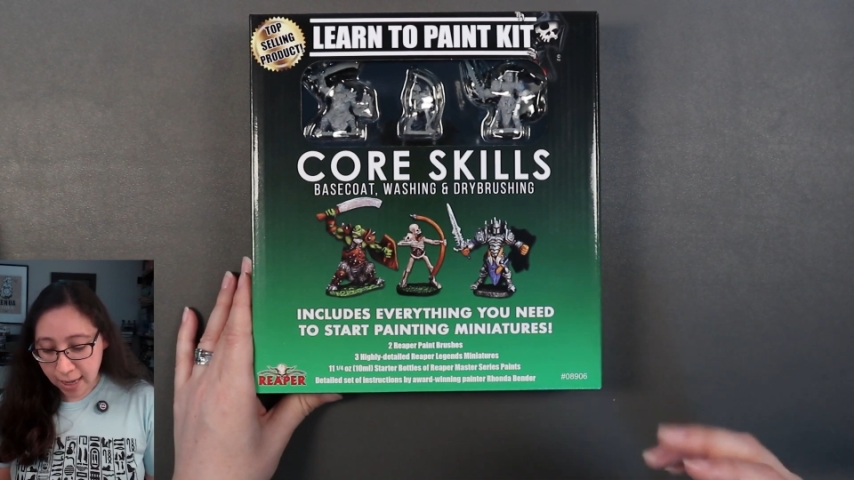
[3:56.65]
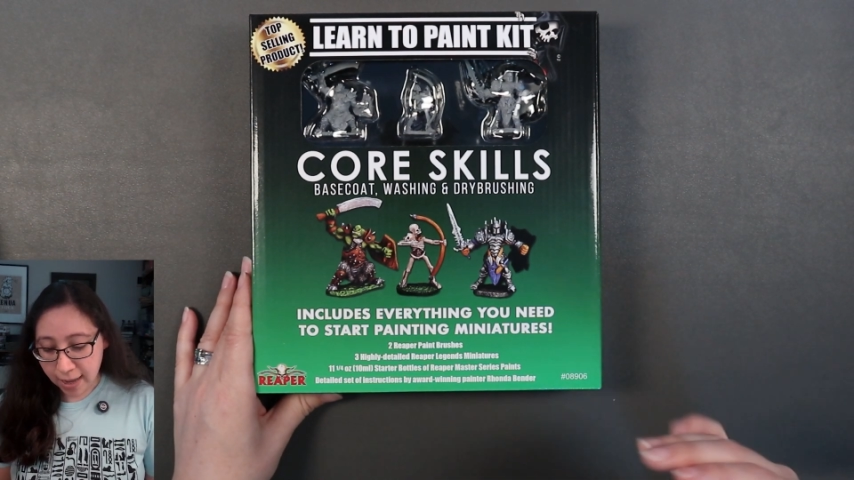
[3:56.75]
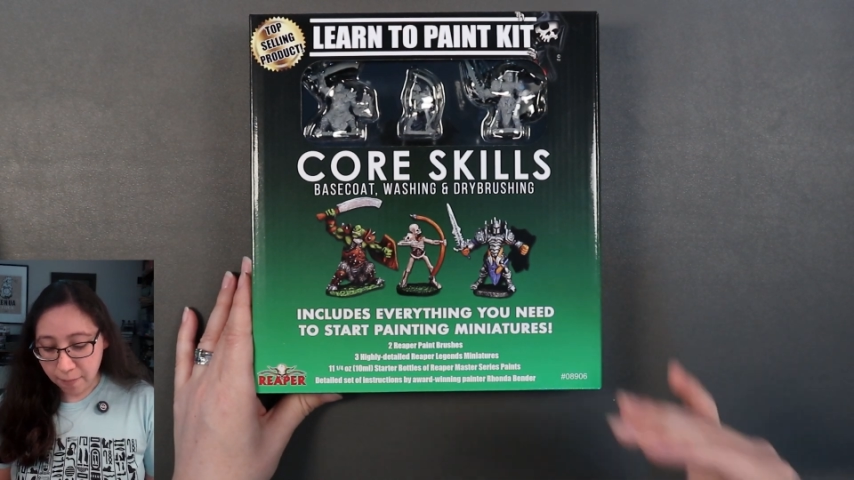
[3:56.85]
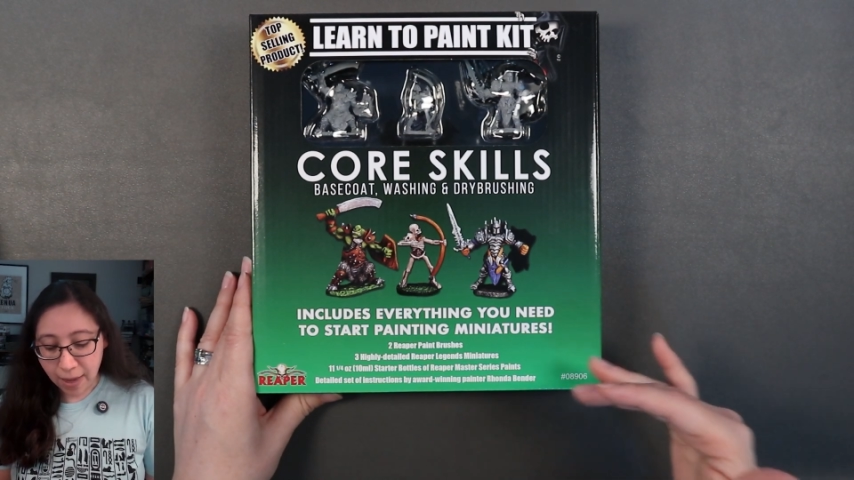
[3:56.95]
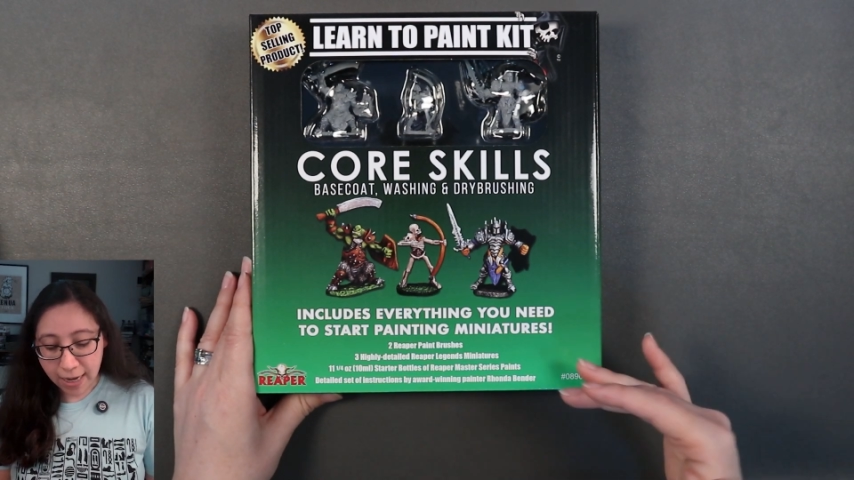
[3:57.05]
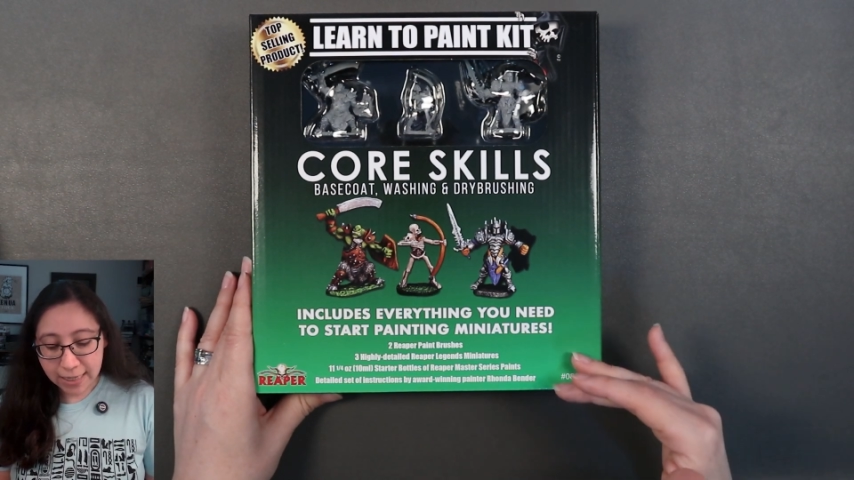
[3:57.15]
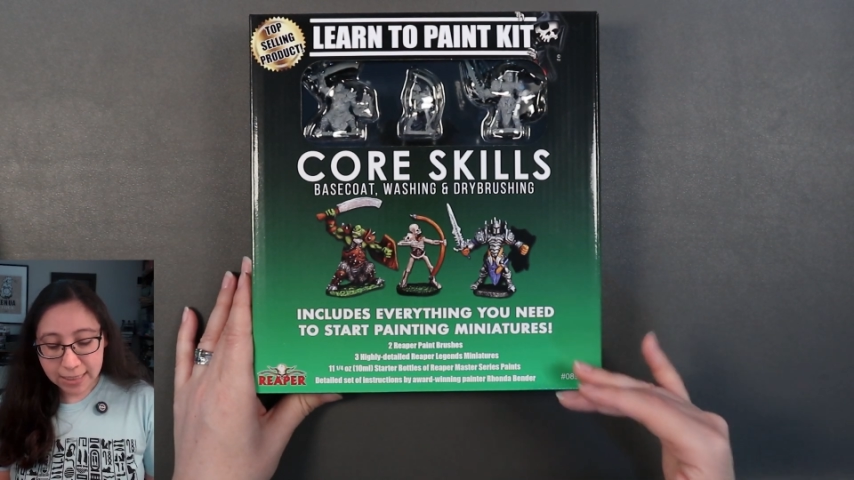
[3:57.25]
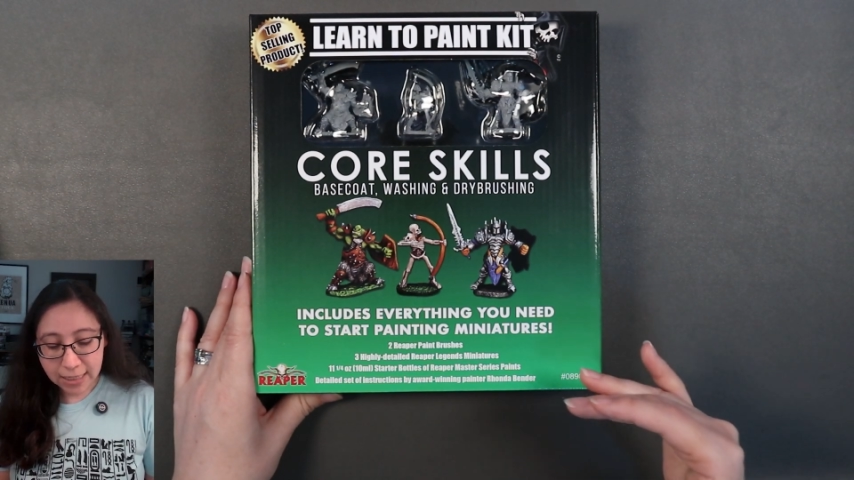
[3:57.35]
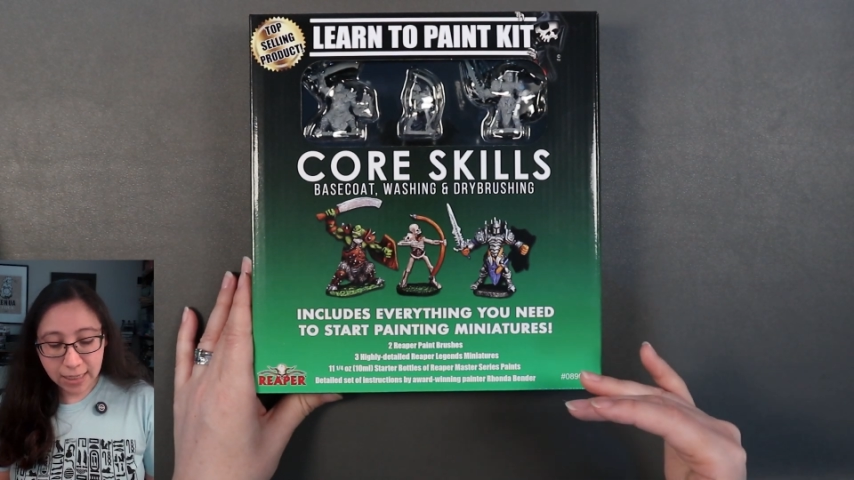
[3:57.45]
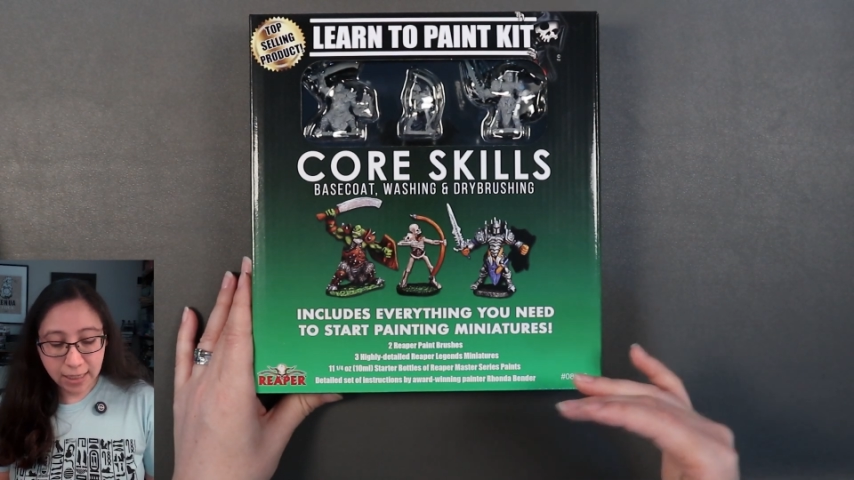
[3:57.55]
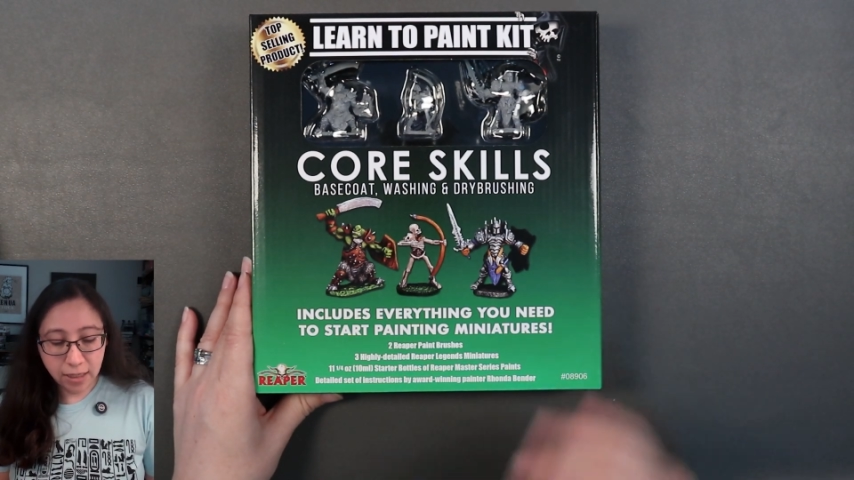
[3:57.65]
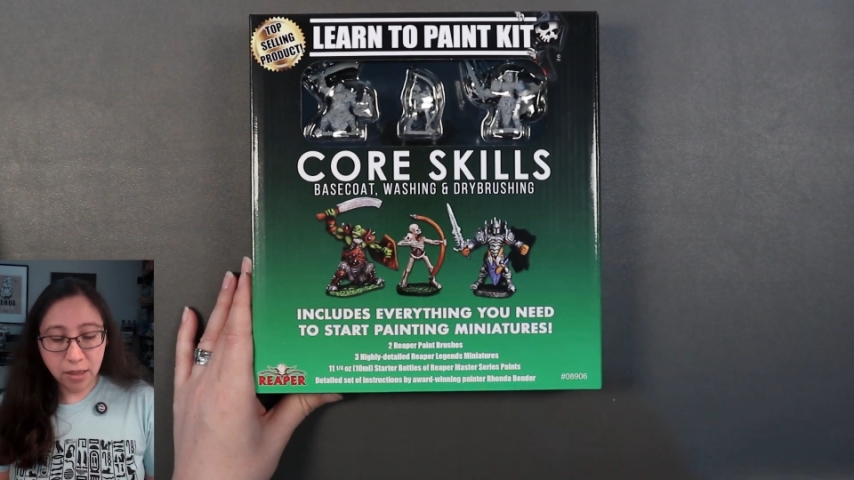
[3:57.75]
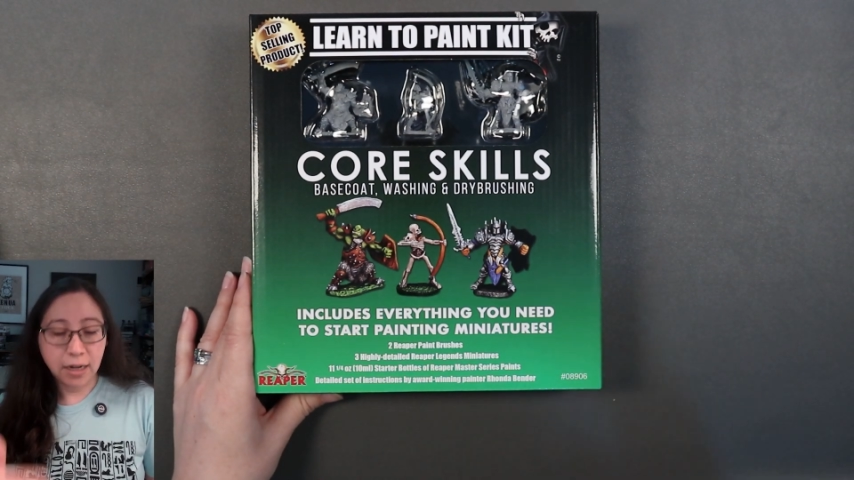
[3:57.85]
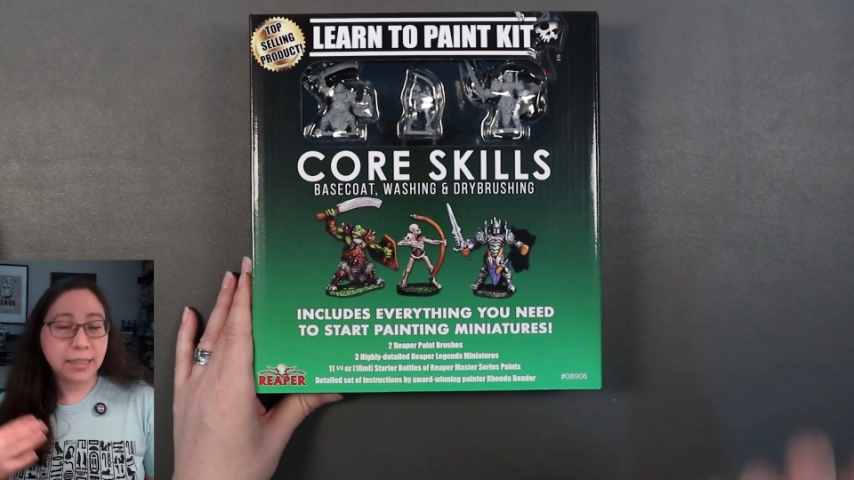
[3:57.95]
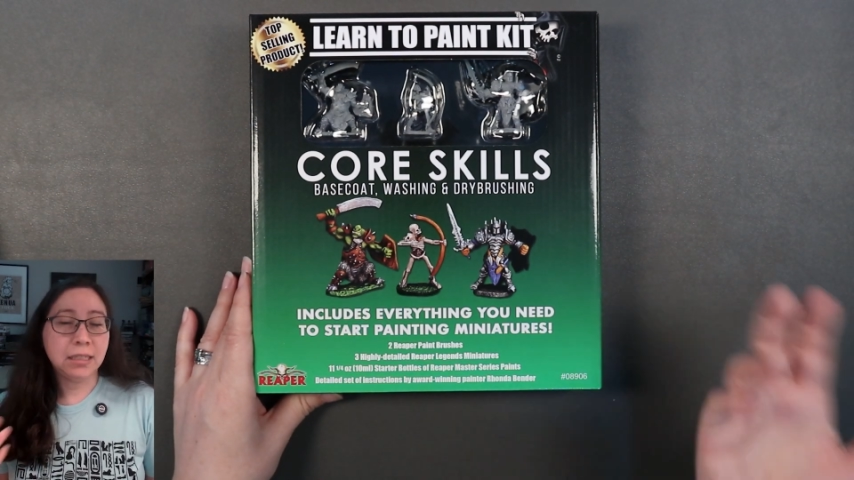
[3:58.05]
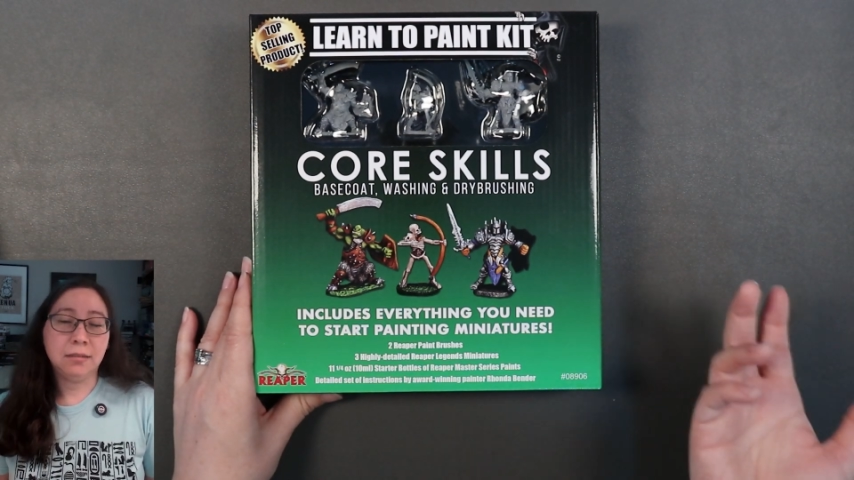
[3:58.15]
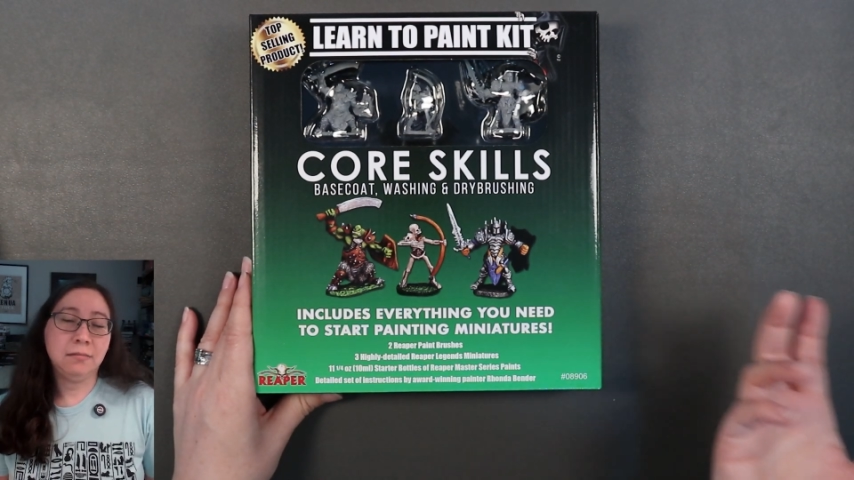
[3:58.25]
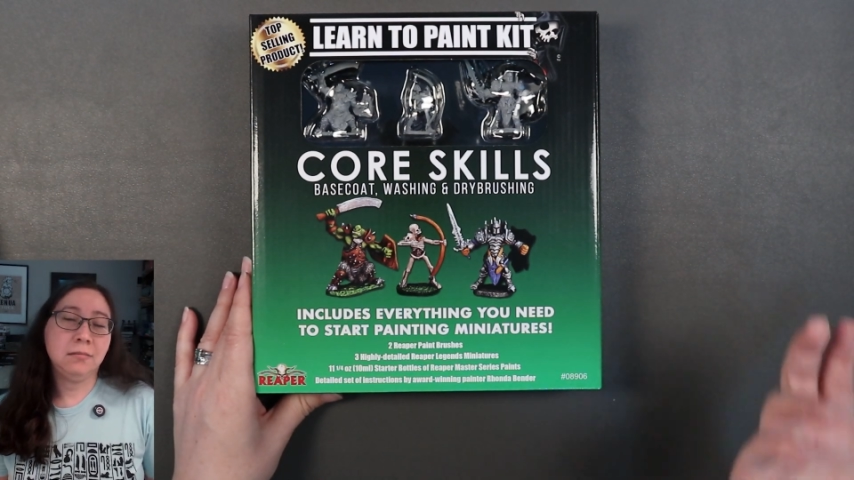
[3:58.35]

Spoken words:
And I did